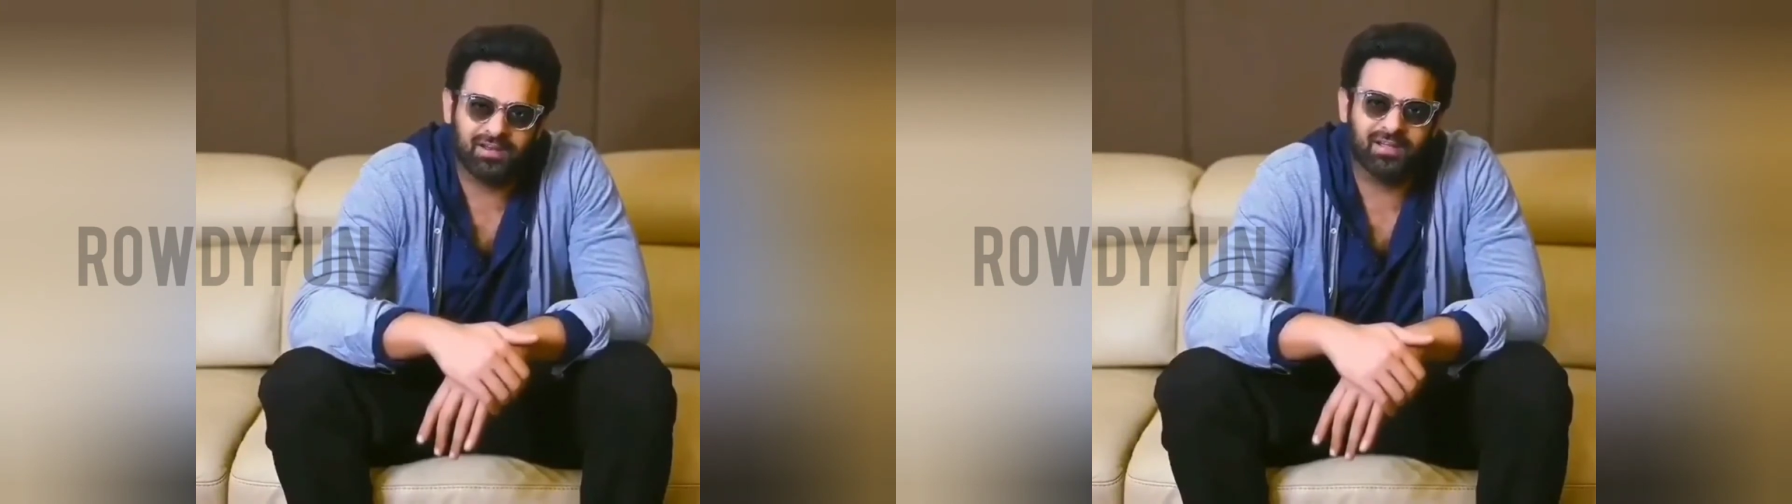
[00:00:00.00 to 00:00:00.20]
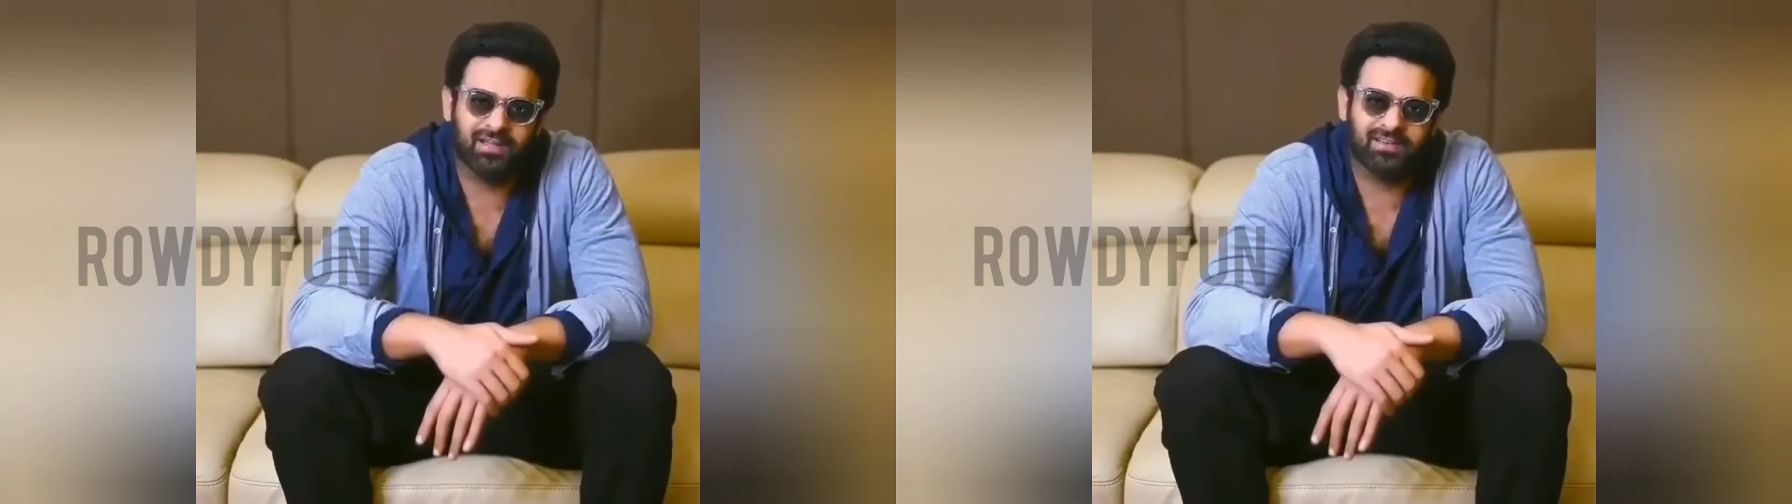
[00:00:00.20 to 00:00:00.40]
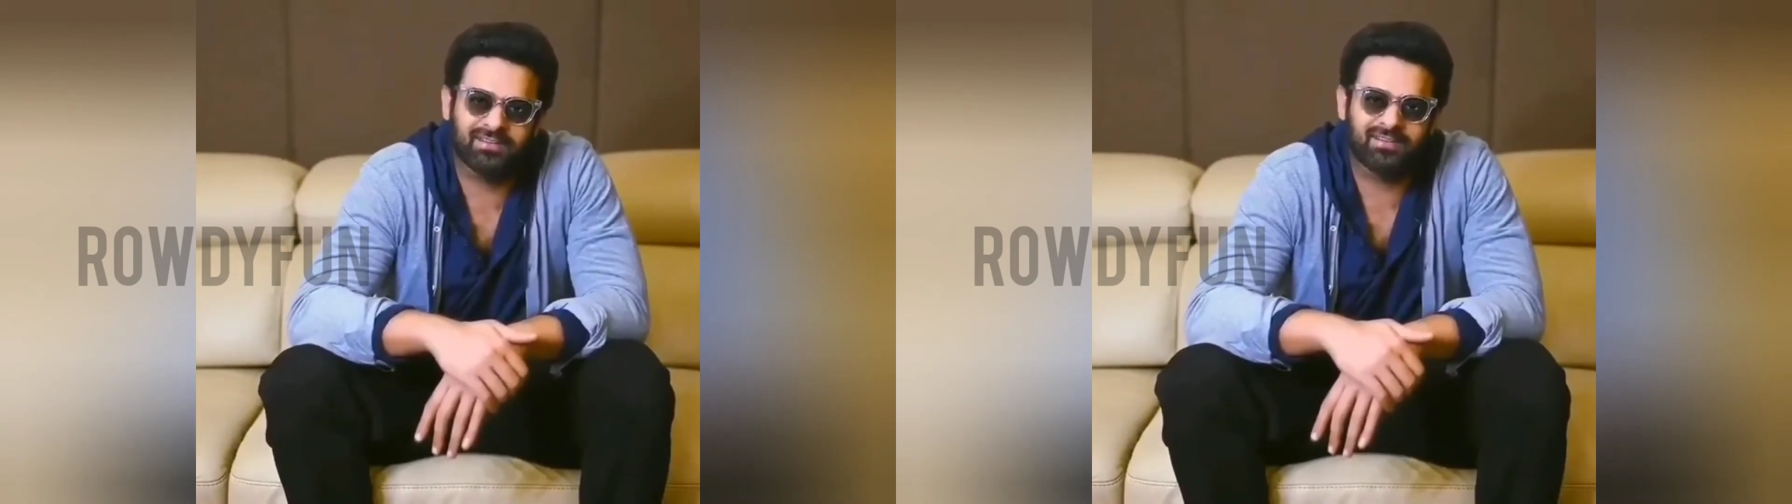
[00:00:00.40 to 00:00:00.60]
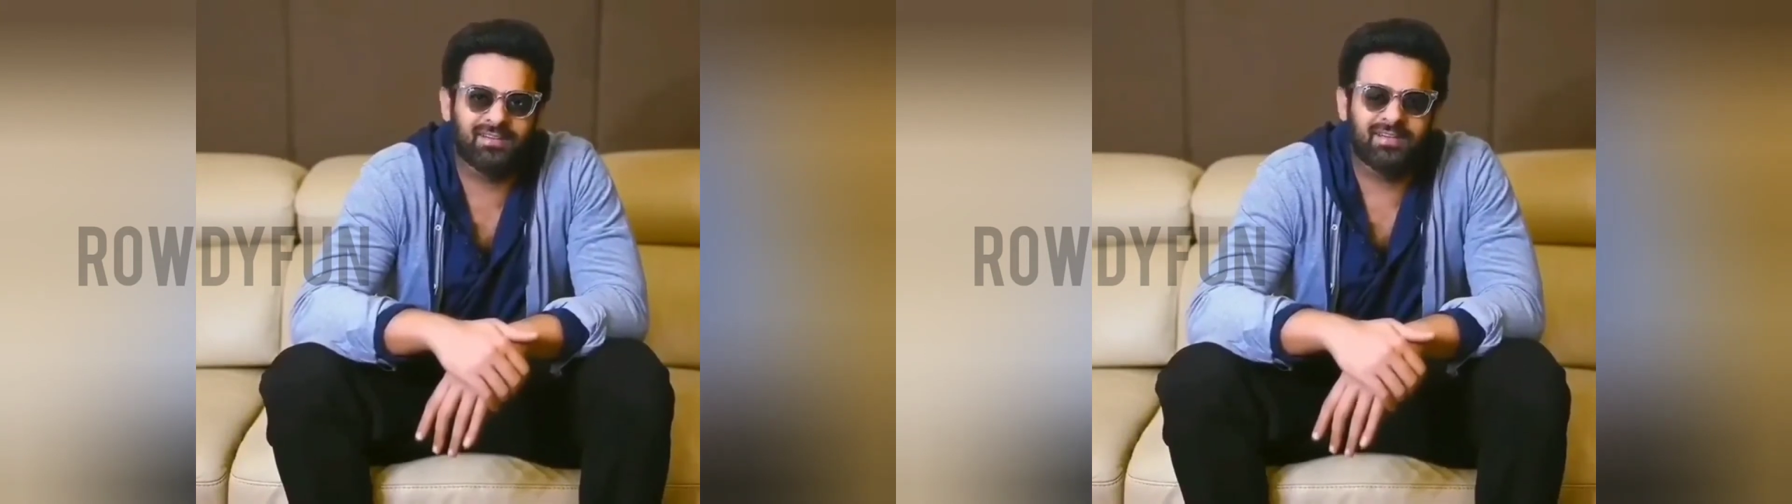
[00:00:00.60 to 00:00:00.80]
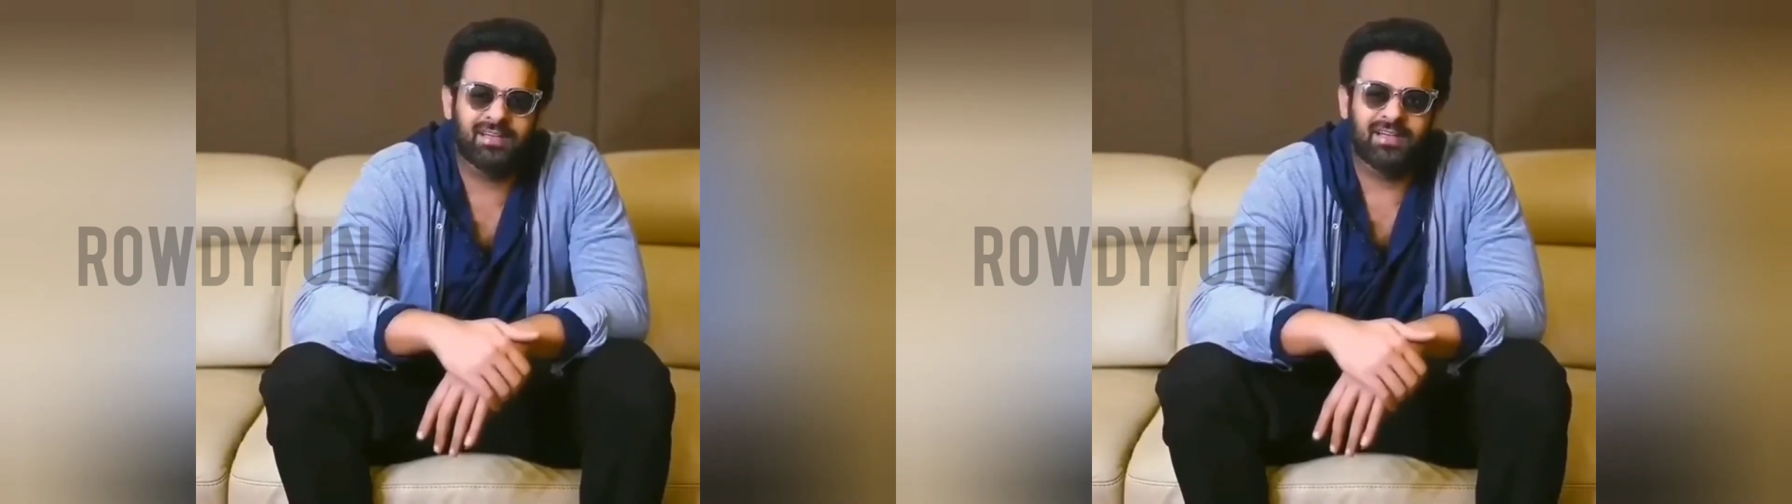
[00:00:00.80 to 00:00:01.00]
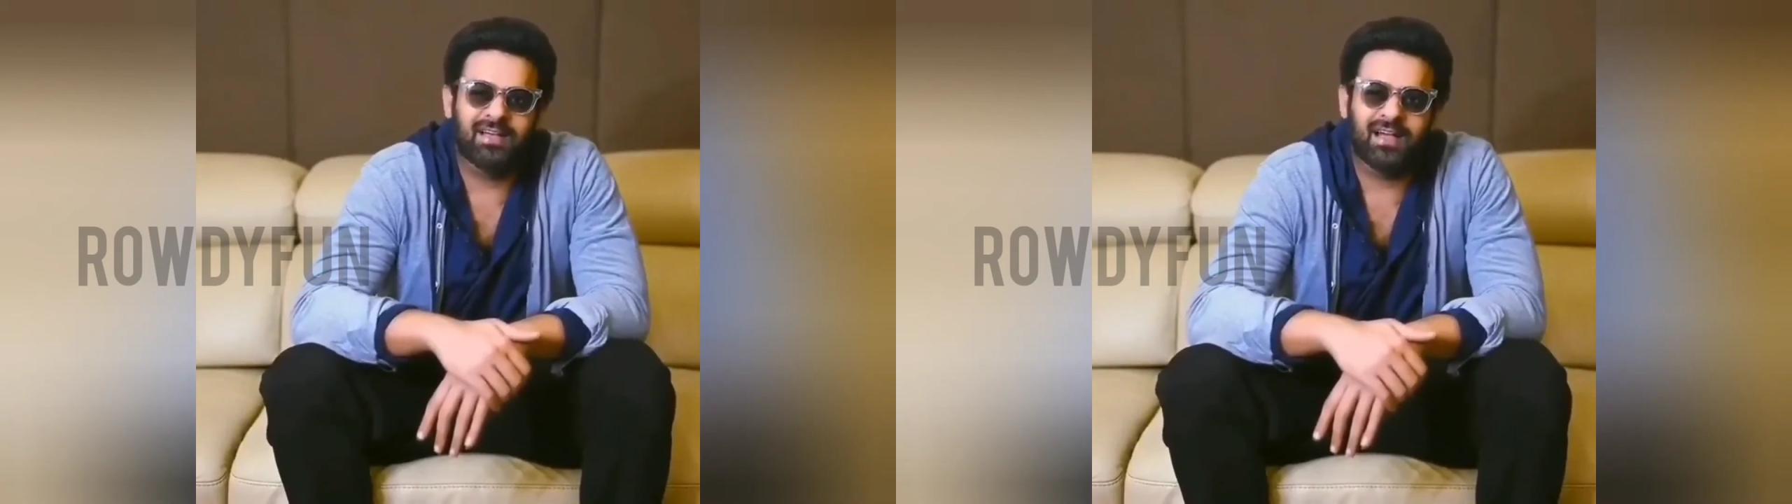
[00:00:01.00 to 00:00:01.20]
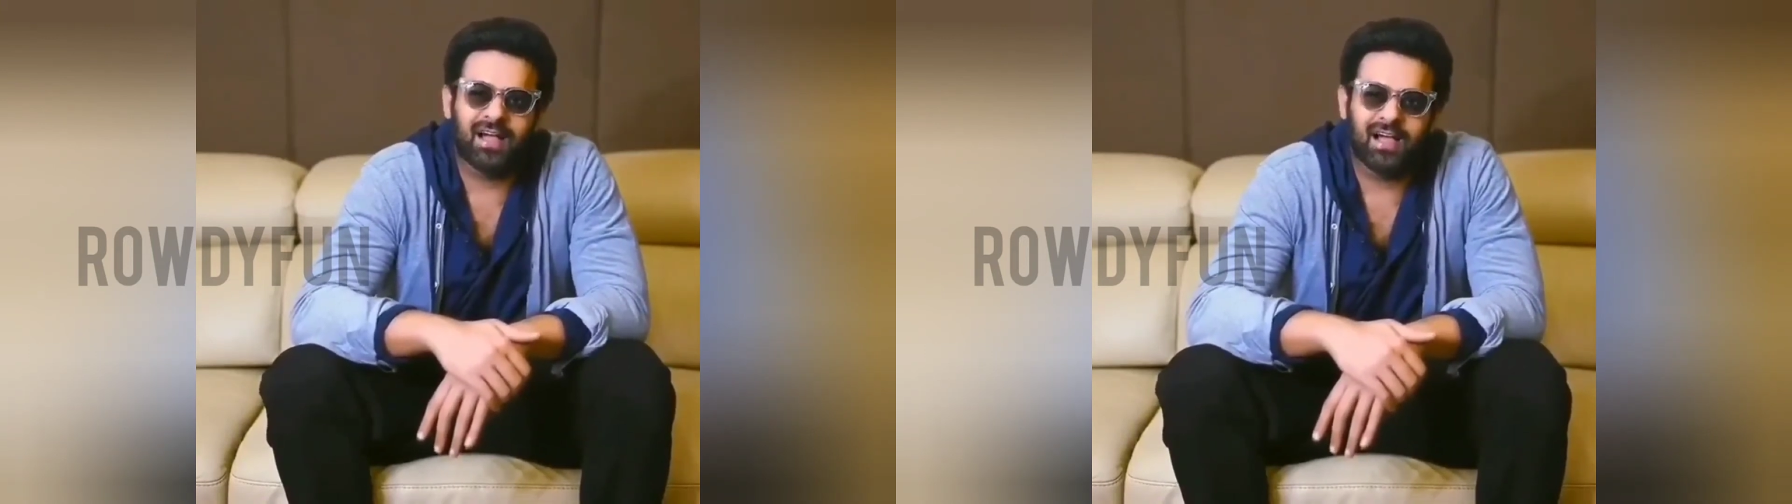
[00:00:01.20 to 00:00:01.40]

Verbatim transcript: Saaho again and again.